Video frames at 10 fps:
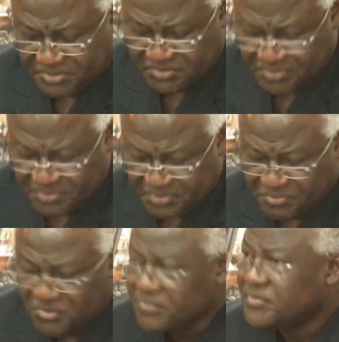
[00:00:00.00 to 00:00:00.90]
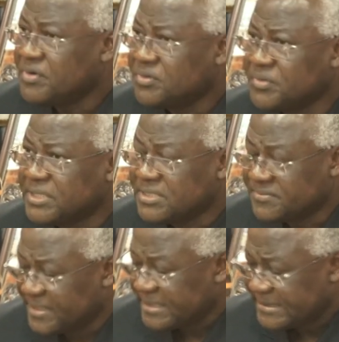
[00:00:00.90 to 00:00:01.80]
to move on with this
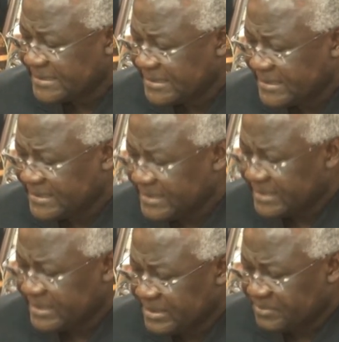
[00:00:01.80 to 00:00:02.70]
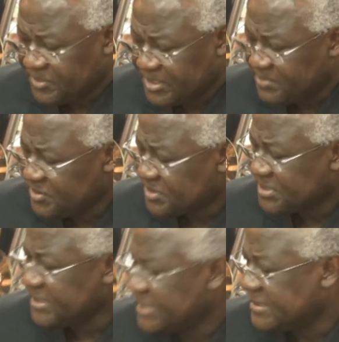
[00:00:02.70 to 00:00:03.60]
fight. But I must
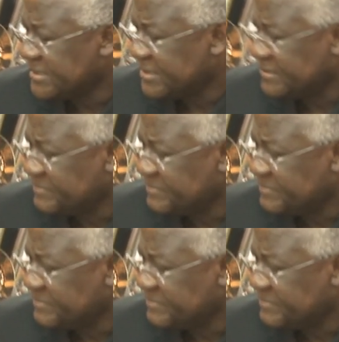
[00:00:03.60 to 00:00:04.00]
say that